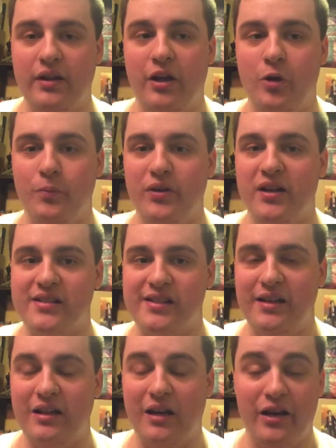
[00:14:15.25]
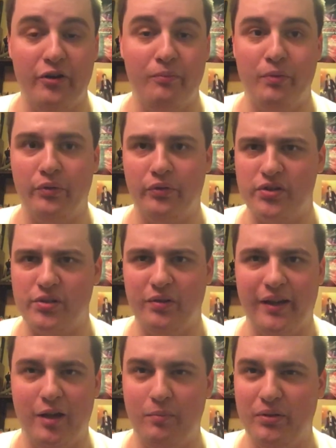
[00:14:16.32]
I hope you guys like it. I know both are sold
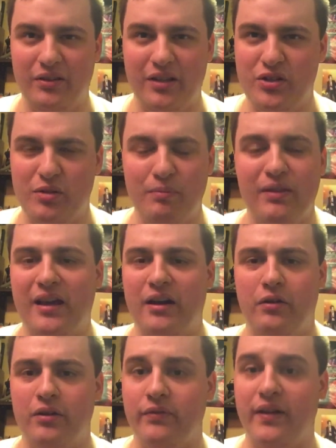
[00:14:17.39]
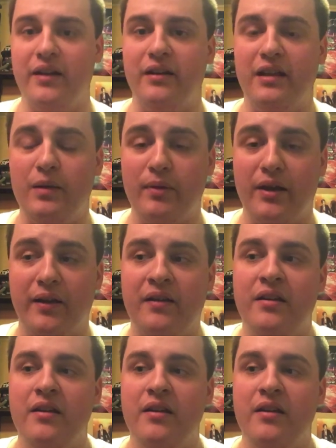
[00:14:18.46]
out, but they shouldn't be that hard to find on eBay.